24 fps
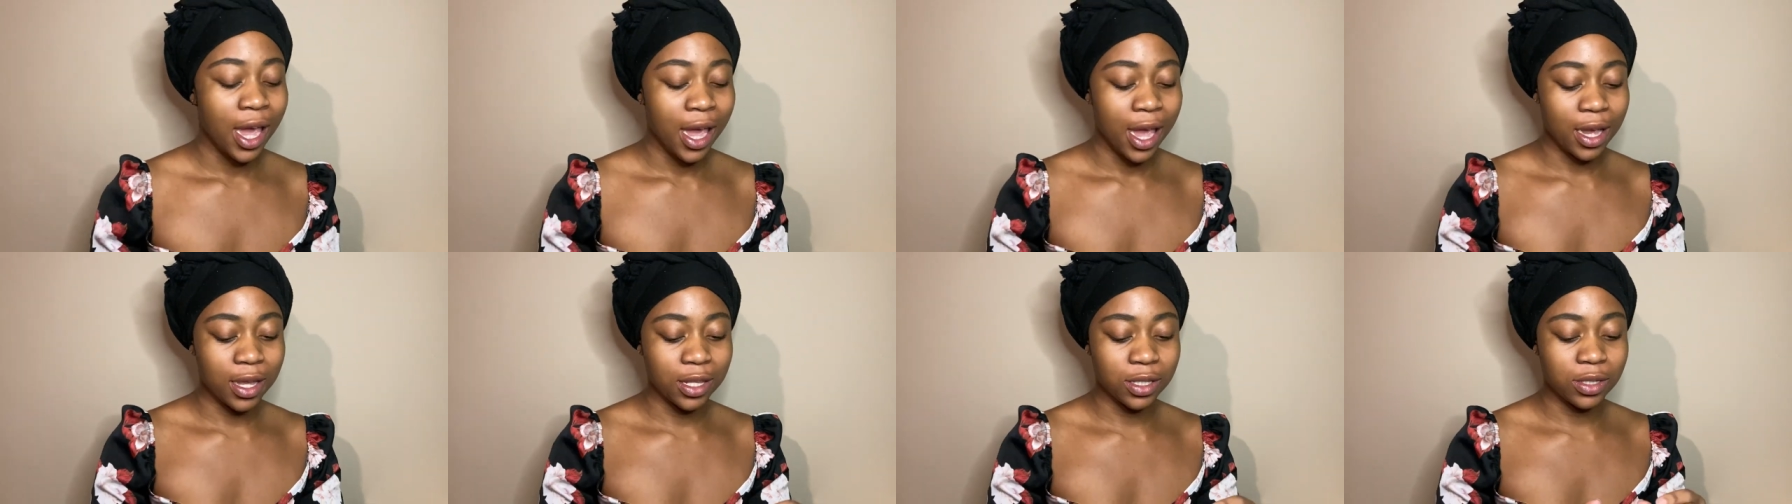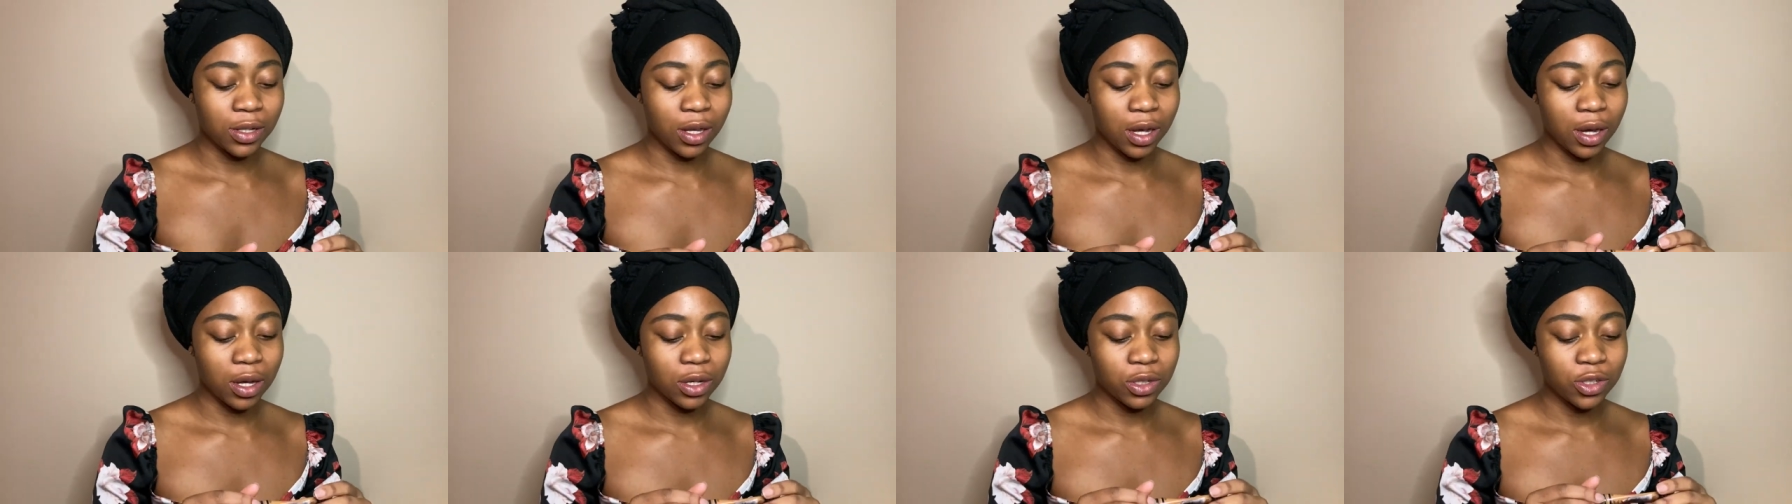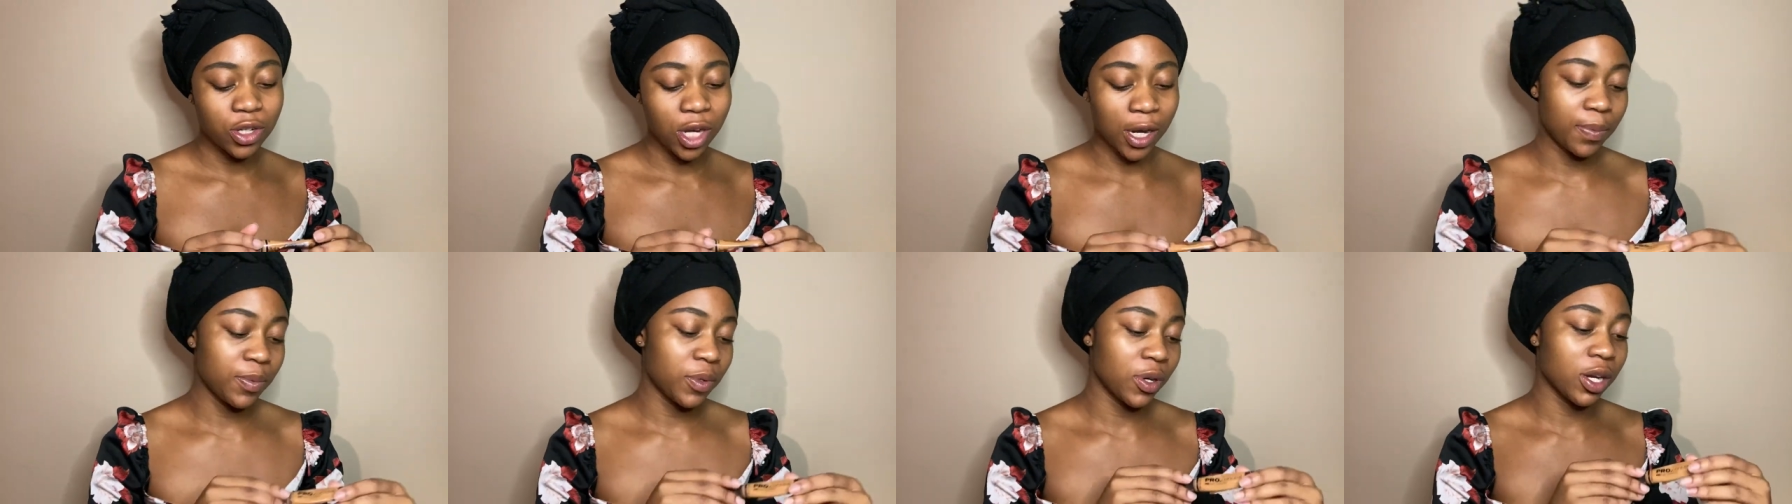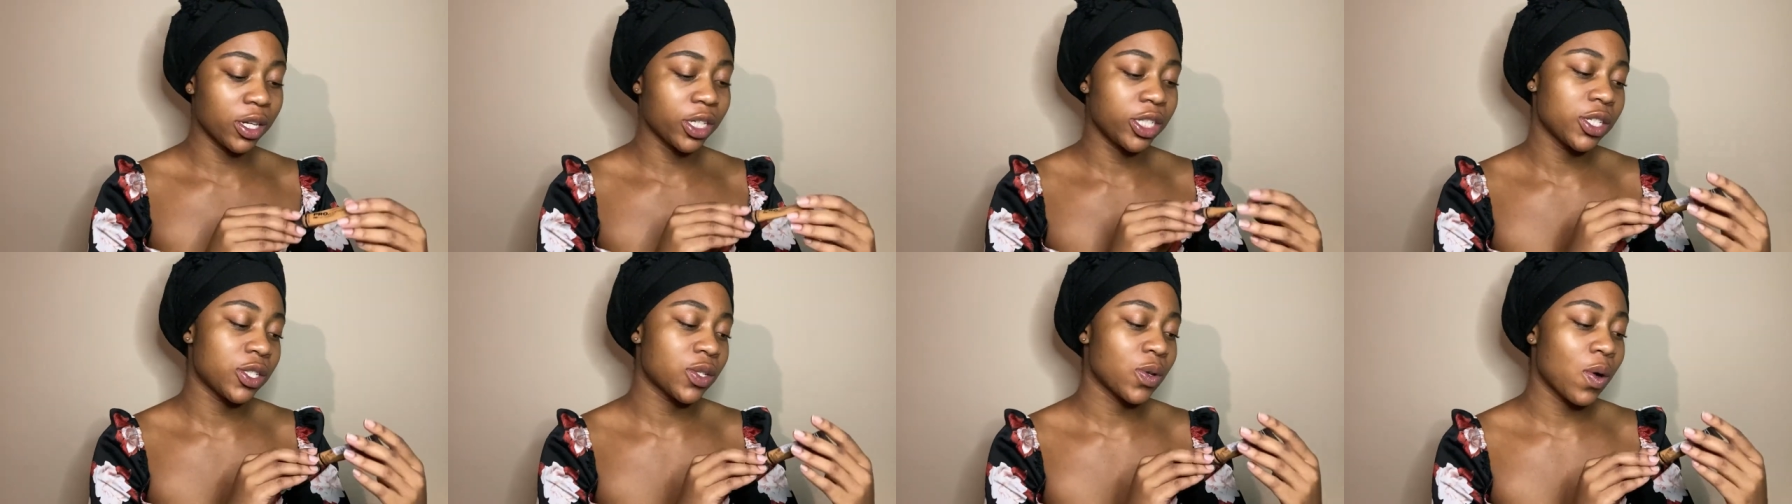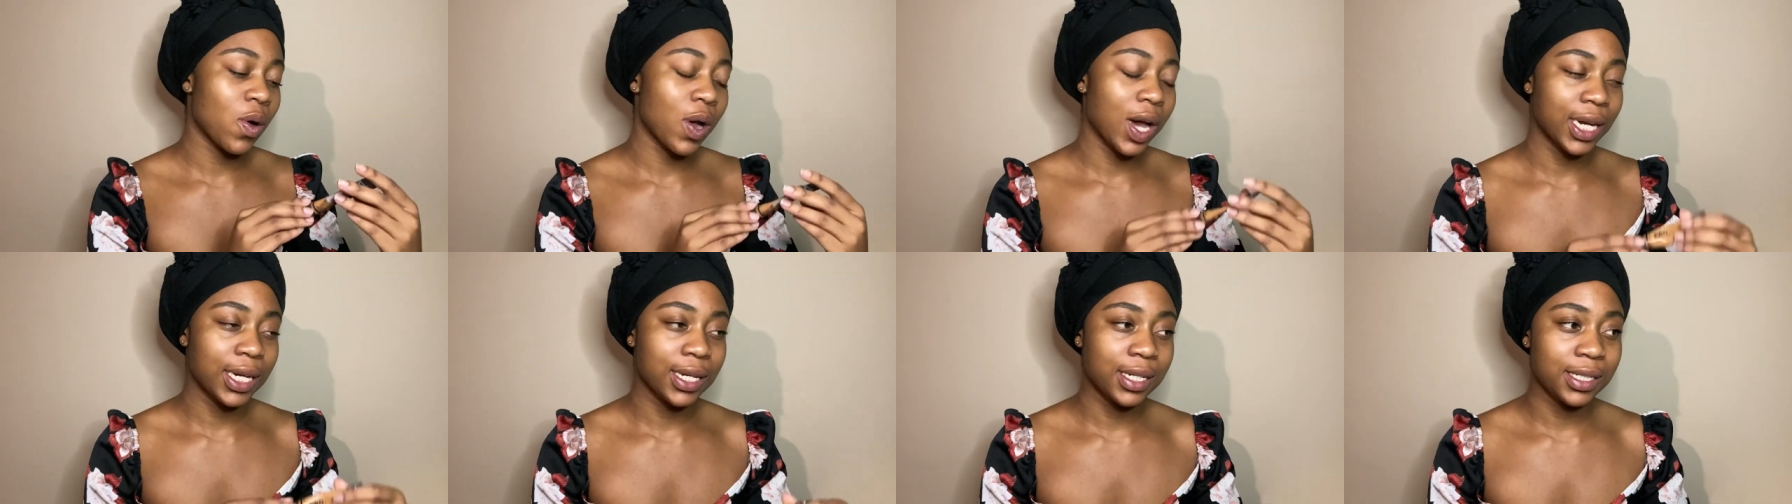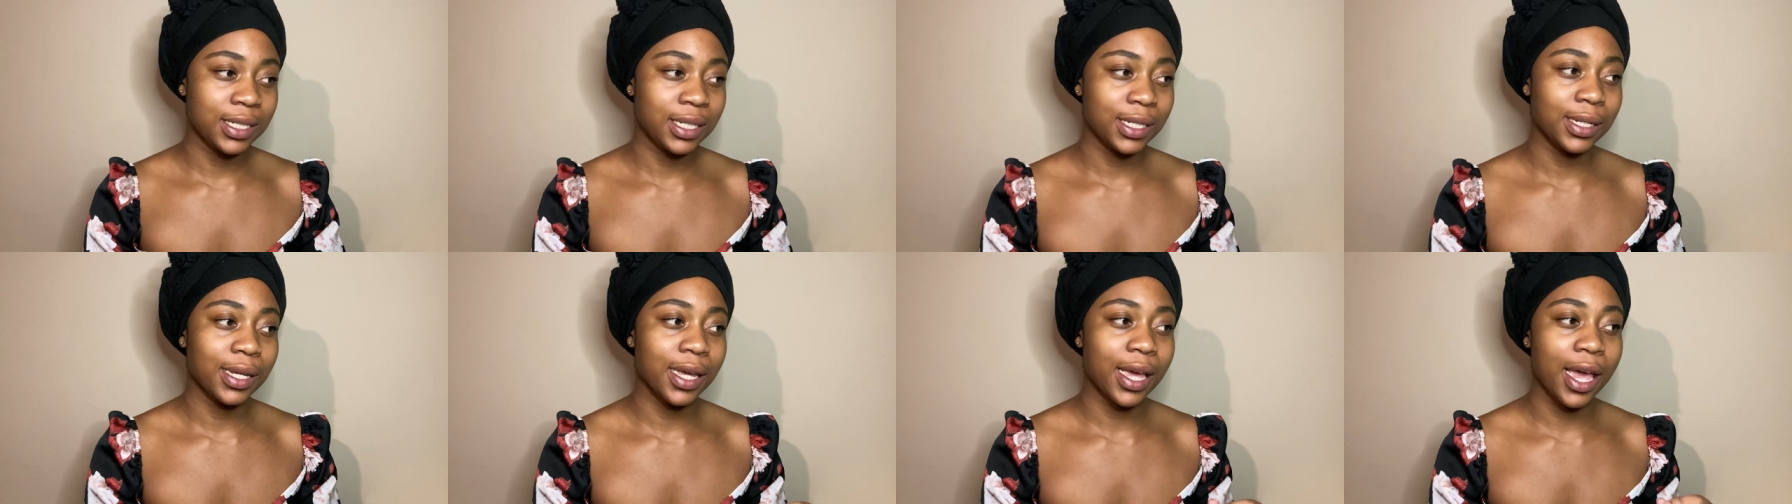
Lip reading: It's top notch, it's quality,